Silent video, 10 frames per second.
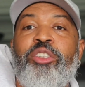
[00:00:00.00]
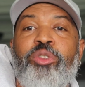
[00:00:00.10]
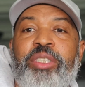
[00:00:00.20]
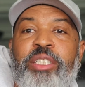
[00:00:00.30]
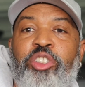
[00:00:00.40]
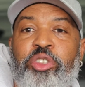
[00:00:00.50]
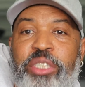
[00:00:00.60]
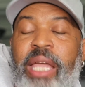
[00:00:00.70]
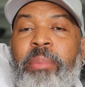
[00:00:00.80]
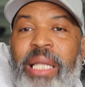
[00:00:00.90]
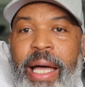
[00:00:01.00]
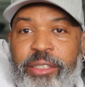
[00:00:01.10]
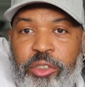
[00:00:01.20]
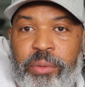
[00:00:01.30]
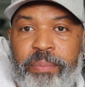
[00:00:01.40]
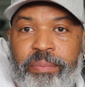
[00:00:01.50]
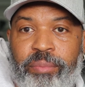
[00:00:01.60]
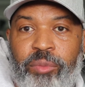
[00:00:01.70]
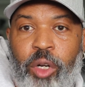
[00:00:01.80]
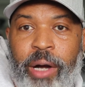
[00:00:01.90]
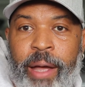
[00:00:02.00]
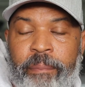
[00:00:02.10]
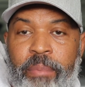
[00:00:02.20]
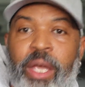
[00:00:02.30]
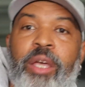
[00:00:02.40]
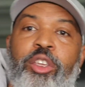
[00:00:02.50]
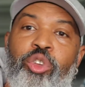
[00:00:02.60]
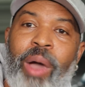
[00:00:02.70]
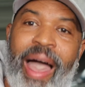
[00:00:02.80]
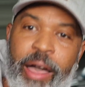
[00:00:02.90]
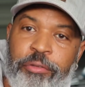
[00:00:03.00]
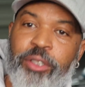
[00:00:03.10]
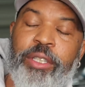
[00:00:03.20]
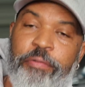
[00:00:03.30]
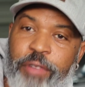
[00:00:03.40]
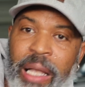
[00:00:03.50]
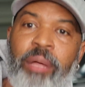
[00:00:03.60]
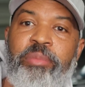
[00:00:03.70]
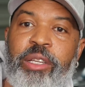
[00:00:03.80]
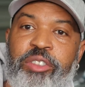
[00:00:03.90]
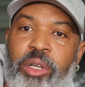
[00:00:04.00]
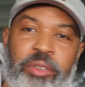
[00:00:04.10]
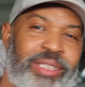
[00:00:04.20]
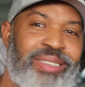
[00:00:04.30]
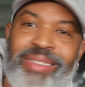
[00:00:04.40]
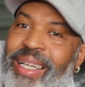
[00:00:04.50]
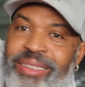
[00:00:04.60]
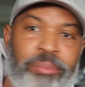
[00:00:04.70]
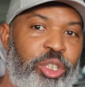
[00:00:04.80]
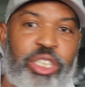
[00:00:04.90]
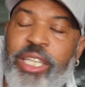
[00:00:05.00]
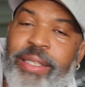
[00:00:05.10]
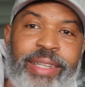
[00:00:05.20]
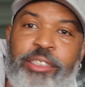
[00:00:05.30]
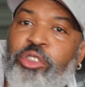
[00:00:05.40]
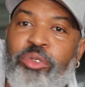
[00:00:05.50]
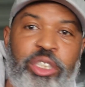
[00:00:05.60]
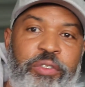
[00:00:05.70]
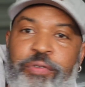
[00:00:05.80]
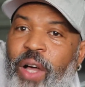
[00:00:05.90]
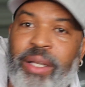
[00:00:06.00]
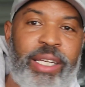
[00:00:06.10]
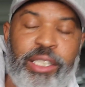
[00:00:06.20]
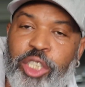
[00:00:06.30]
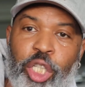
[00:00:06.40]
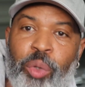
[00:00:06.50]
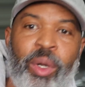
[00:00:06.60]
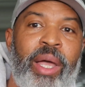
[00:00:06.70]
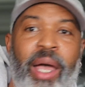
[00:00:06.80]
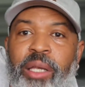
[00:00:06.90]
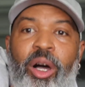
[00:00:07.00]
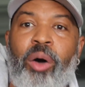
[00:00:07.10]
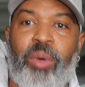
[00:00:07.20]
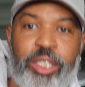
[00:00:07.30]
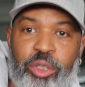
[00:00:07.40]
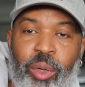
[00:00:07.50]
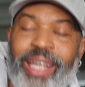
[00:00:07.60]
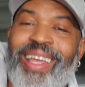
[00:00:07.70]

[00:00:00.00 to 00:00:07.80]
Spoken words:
used as your stabilizer. All right? You have to develop this, though. This is not some shit that you just fucking do and oh, it's great.